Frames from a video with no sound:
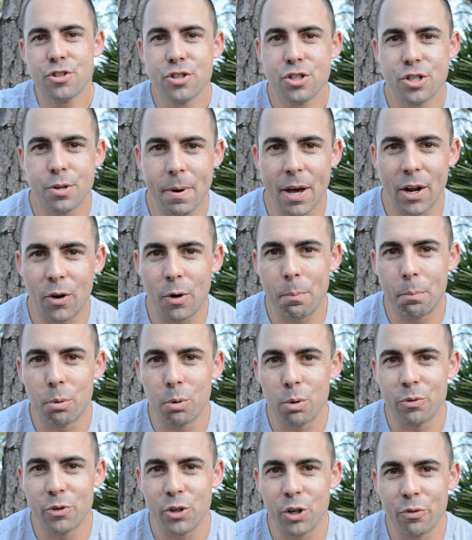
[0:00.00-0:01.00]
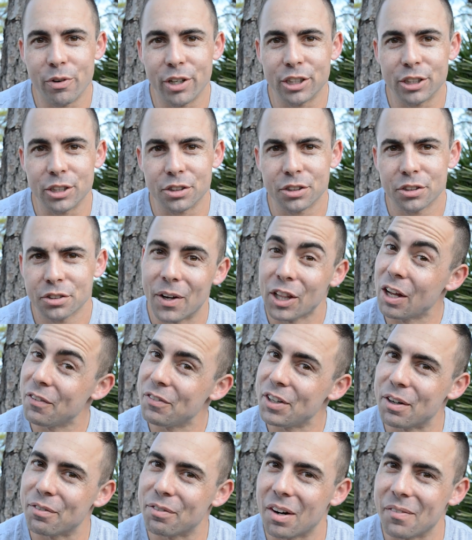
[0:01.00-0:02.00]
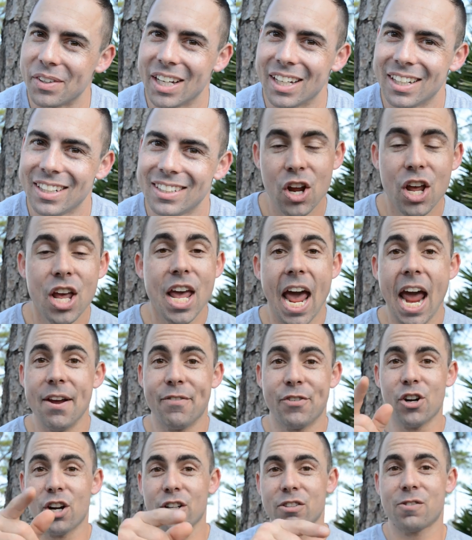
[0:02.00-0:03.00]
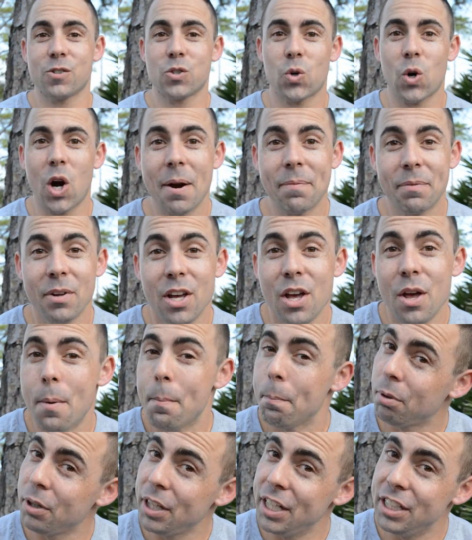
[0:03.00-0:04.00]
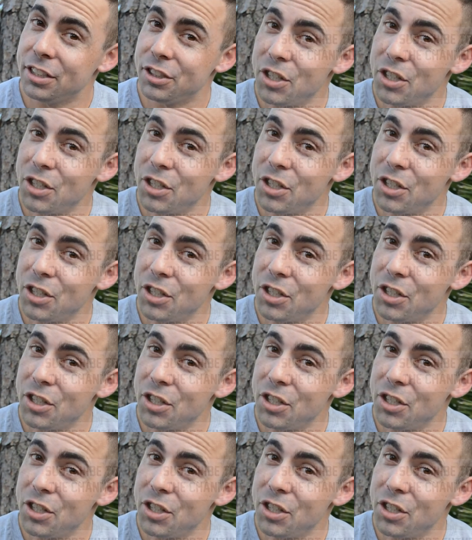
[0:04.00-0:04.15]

to better improve your adventures? I'd love to hear from you. Hey, if you're not subscribed, please